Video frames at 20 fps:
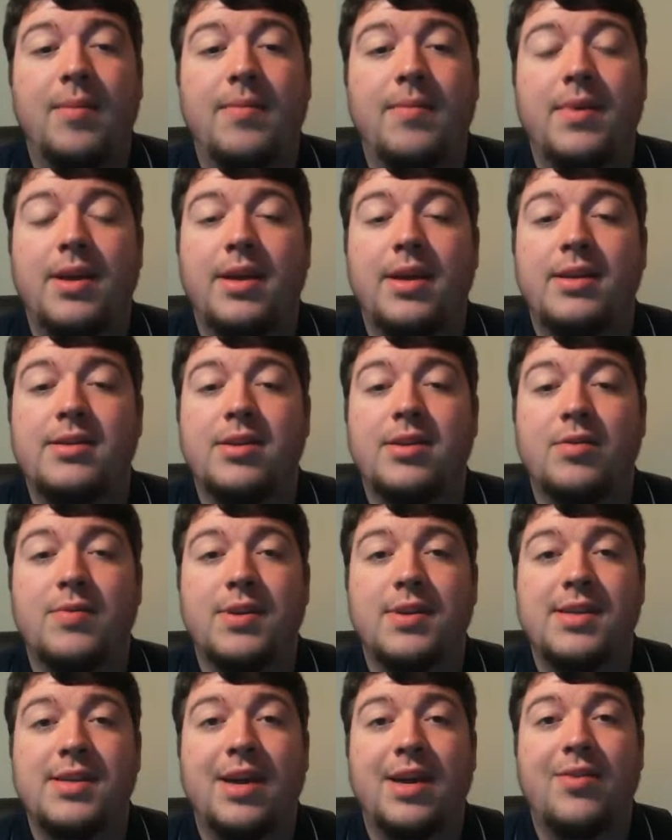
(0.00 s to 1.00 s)
It's a
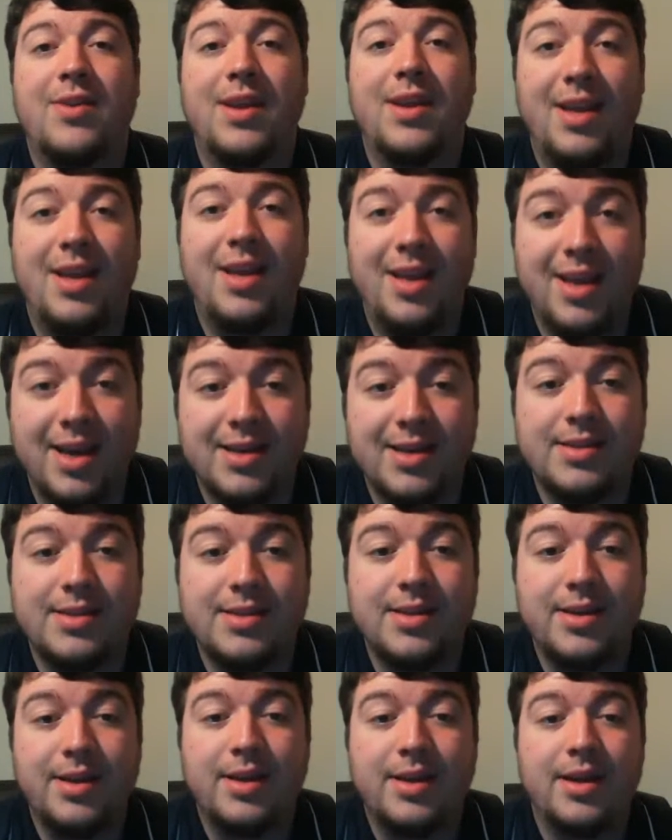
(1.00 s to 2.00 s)
resounding yes.
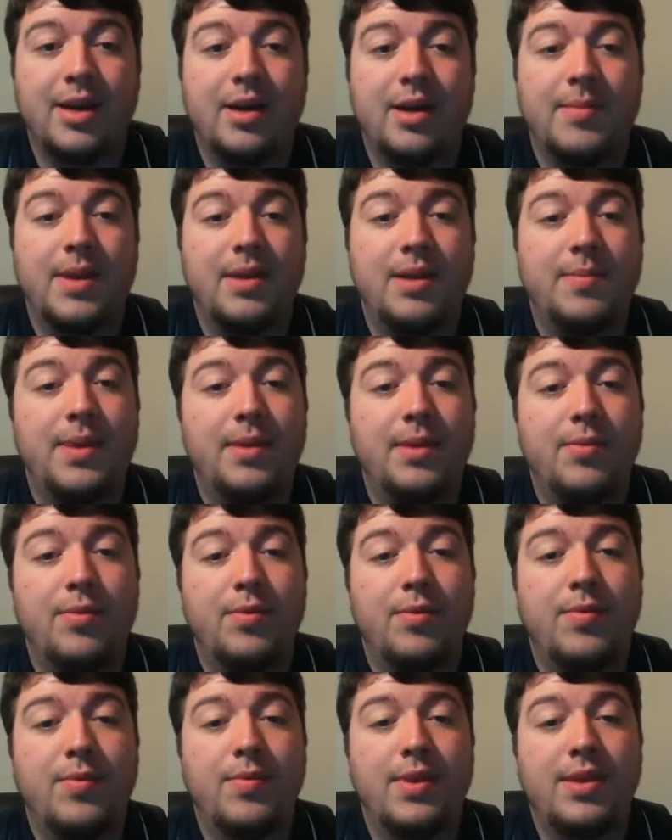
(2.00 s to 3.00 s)
In people
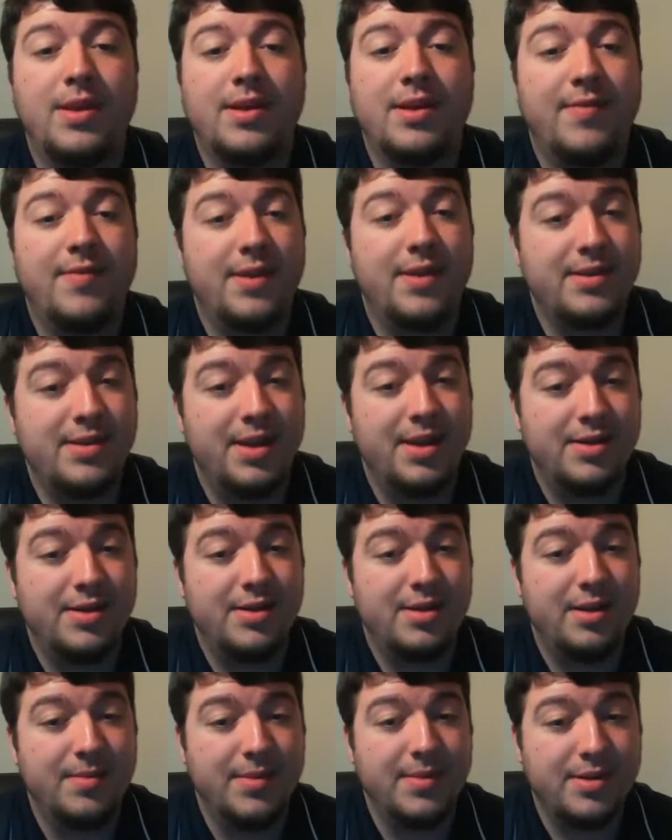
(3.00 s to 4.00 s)
with
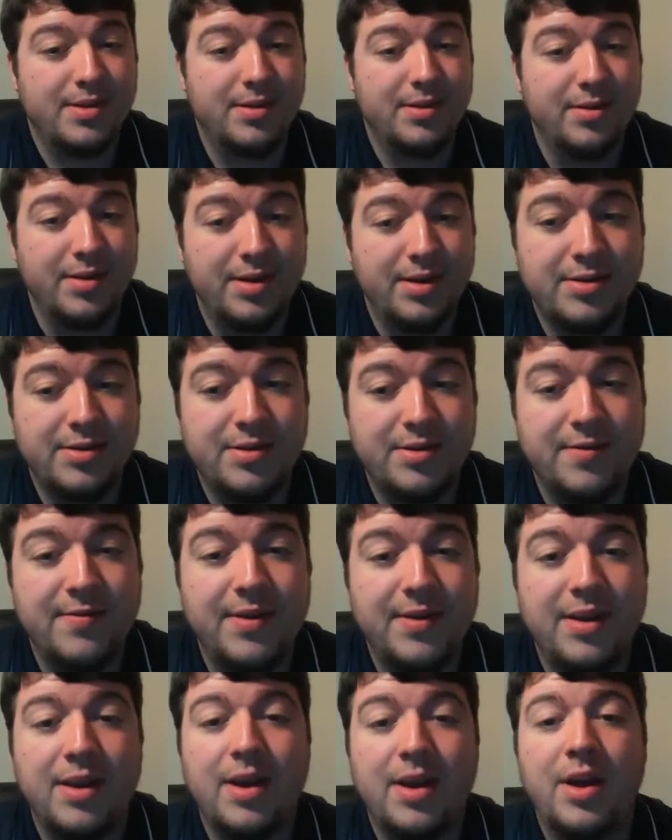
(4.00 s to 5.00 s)
FSHD, muscular
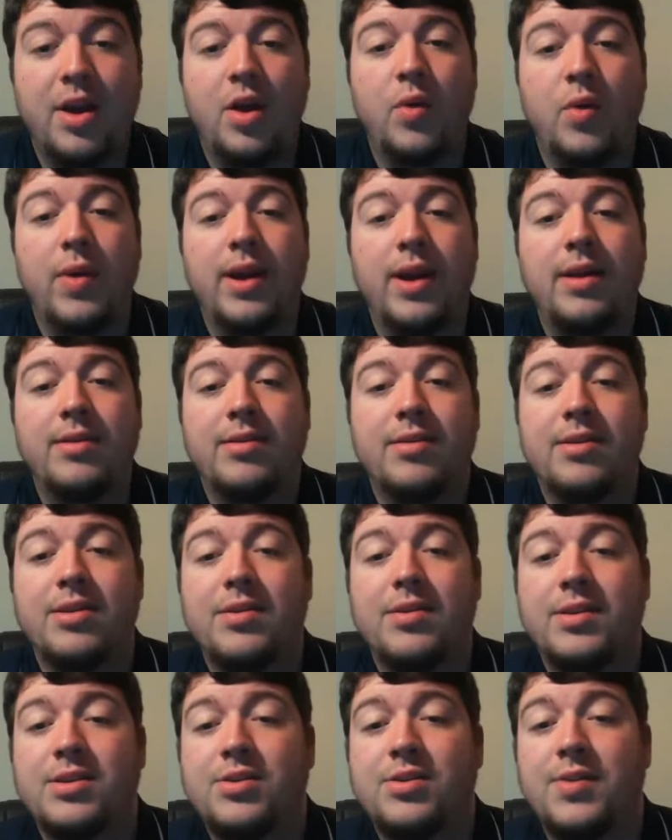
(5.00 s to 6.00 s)
dystrophy, regular
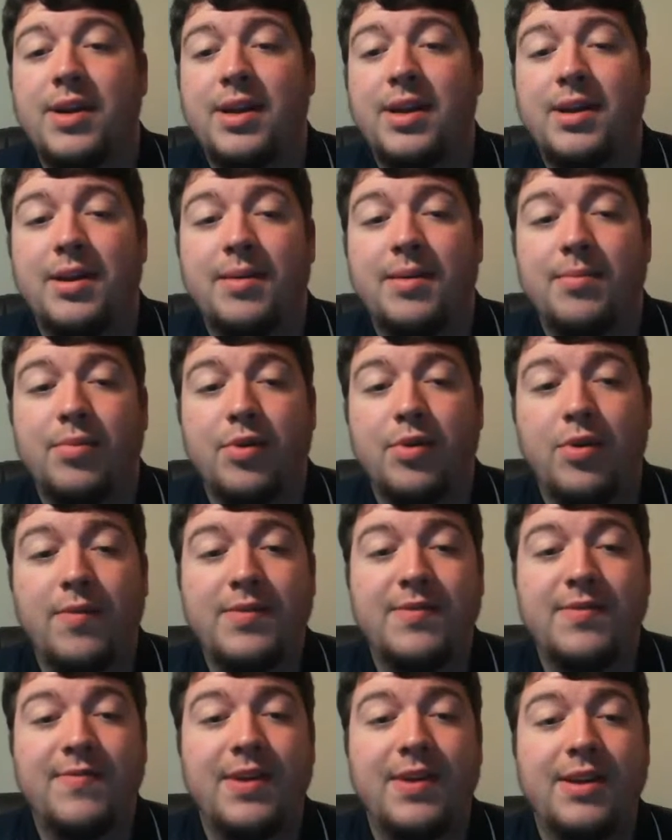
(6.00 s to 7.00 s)
endurance training
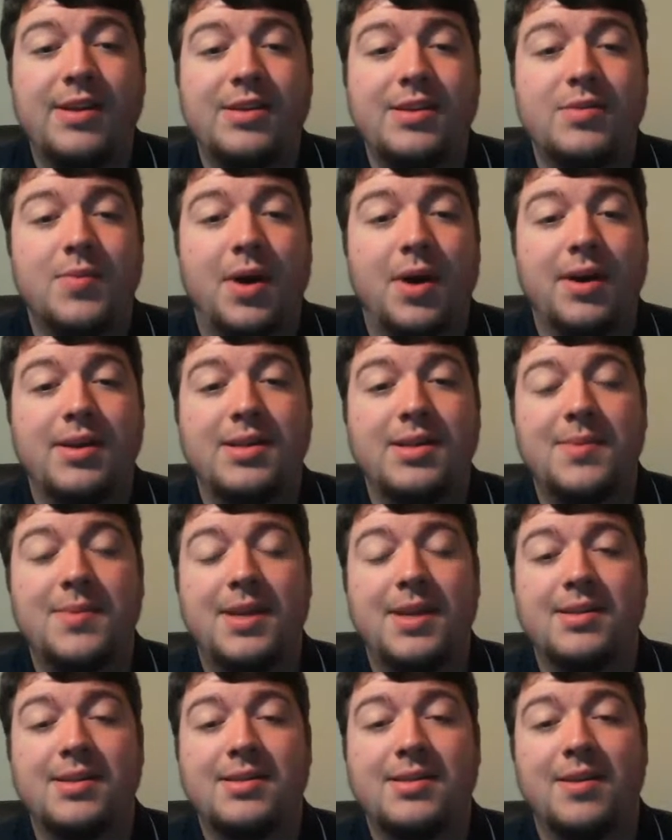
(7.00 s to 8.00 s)
improves fitness, walking
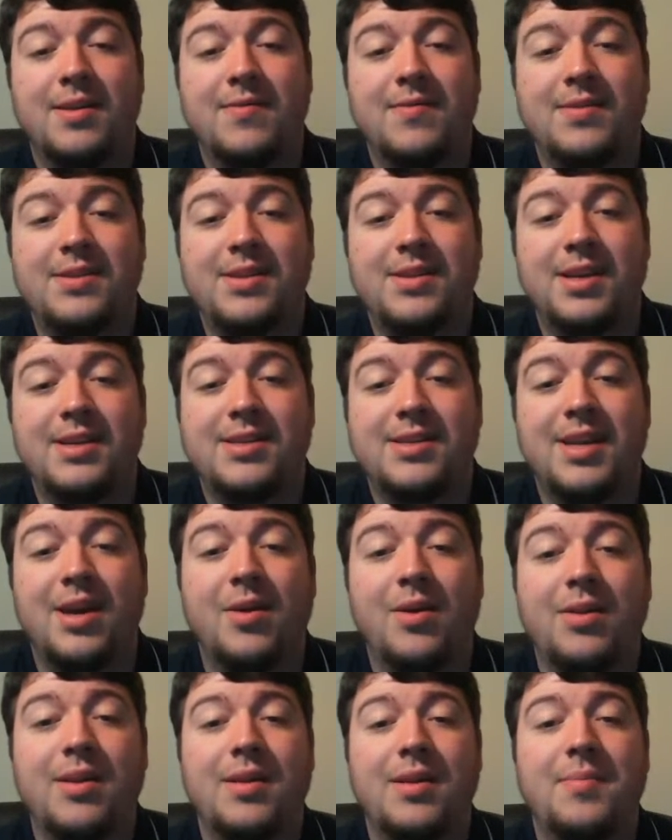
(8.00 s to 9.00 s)
speed, and self-assessed
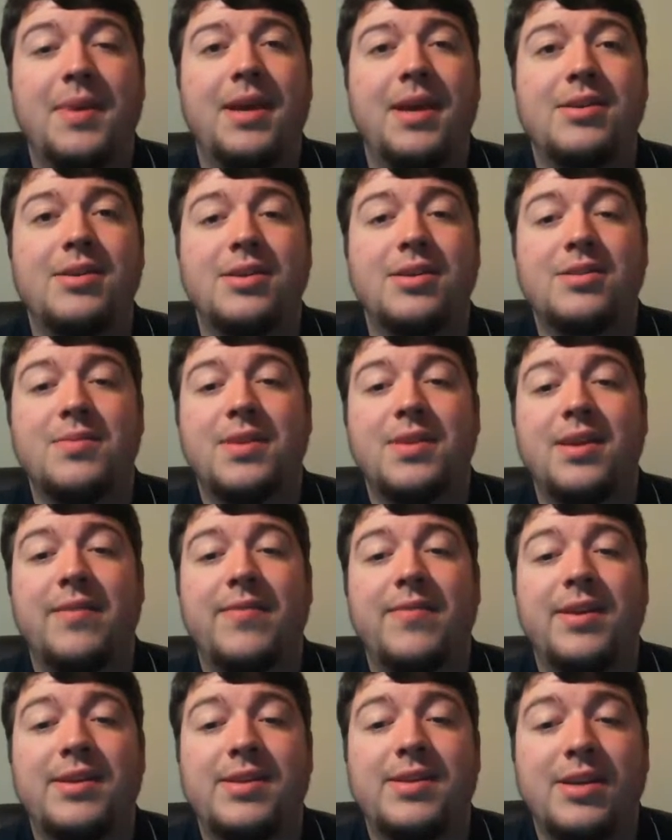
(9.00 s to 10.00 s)
health in patients with
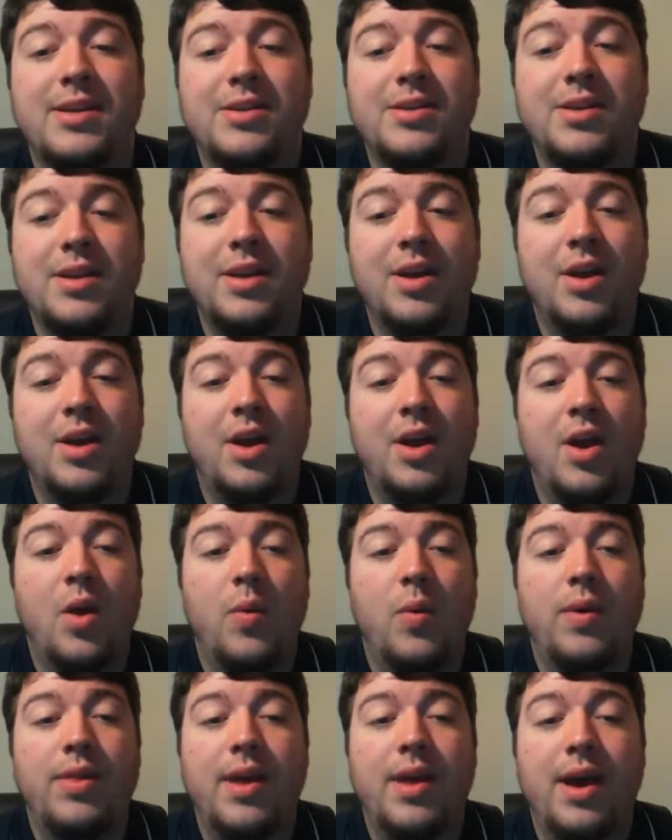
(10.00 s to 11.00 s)
FSHD
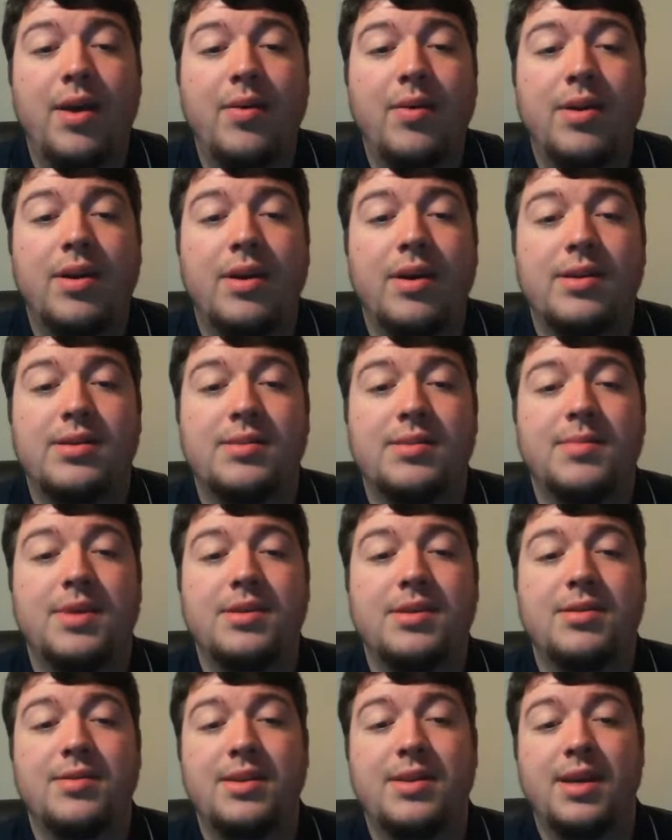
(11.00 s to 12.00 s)
without causing
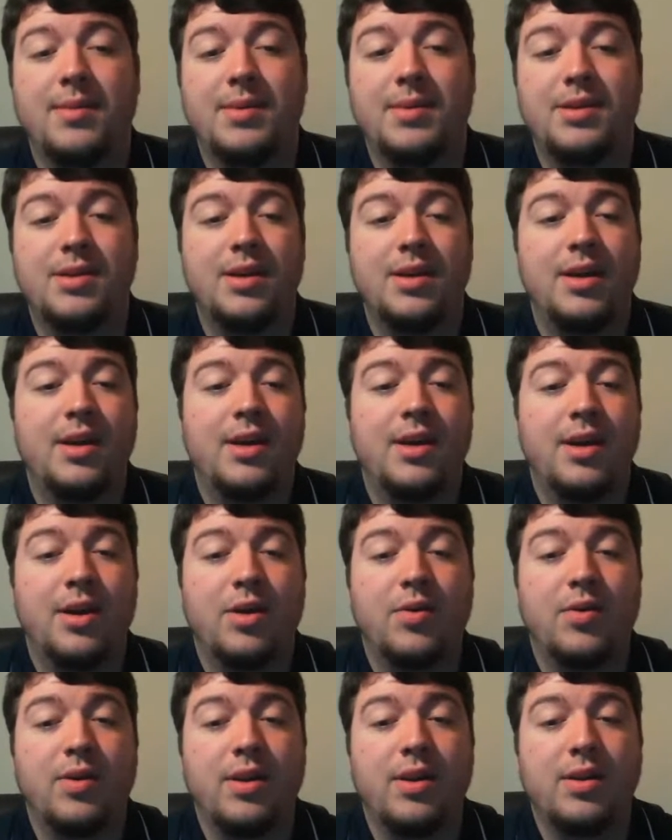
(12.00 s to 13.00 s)
muscle damage,
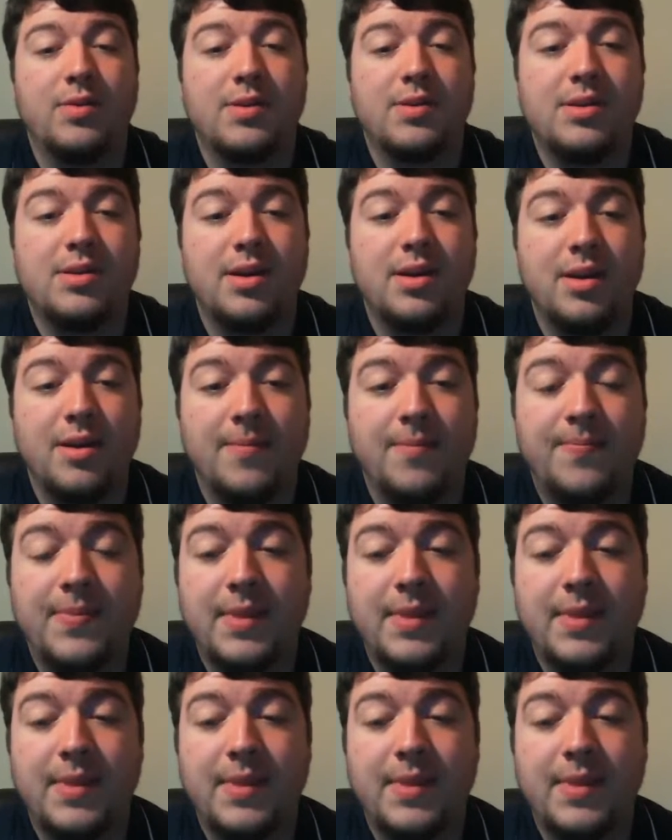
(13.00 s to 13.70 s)
according to a study.